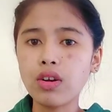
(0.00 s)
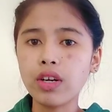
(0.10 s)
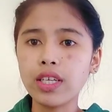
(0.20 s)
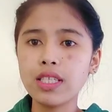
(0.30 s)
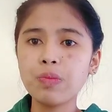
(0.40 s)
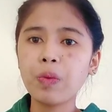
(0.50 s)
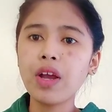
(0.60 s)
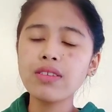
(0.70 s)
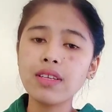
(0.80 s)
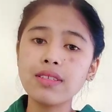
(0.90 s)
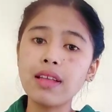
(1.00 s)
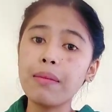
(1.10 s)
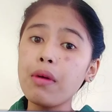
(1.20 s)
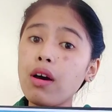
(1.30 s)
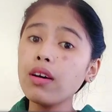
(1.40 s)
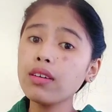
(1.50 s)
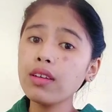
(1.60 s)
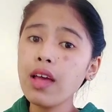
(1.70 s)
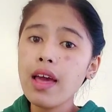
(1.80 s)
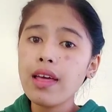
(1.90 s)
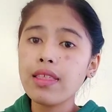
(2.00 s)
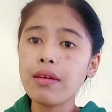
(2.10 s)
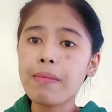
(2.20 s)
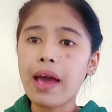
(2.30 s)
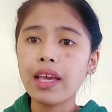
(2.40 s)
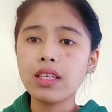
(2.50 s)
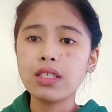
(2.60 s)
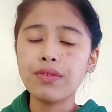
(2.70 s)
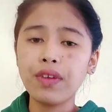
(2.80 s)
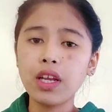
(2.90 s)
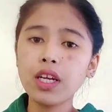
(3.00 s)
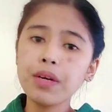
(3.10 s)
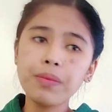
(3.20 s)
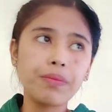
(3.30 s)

or is processed among the biosphere,